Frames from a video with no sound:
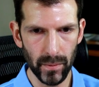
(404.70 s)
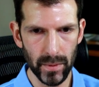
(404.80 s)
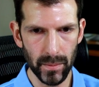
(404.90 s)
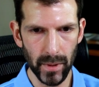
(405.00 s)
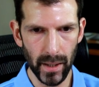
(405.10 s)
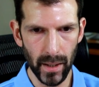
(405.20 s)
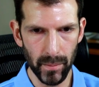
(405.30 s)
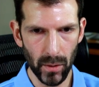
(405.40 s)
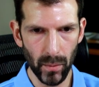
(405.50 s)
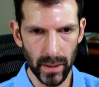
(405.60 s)
some
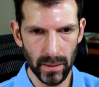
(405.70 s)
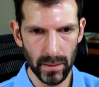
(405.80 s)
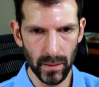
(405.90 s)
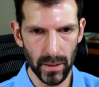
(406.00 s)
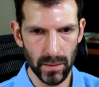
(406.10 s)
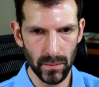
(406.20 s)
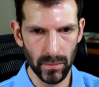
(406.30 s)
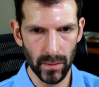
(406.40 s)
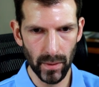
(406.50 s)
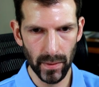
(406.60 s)
dynamic weights. So let's
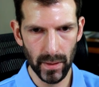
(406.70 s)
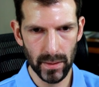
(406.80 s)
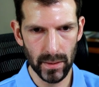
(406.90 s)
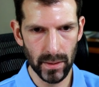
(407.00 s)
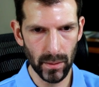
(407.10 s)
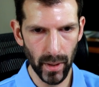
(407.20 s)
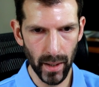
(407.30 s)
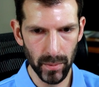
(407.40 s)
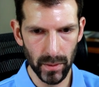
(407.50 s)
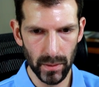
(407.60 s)
rerun this and see what
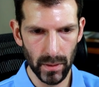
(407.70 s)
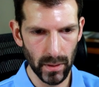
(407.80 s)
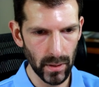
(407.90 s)
happens.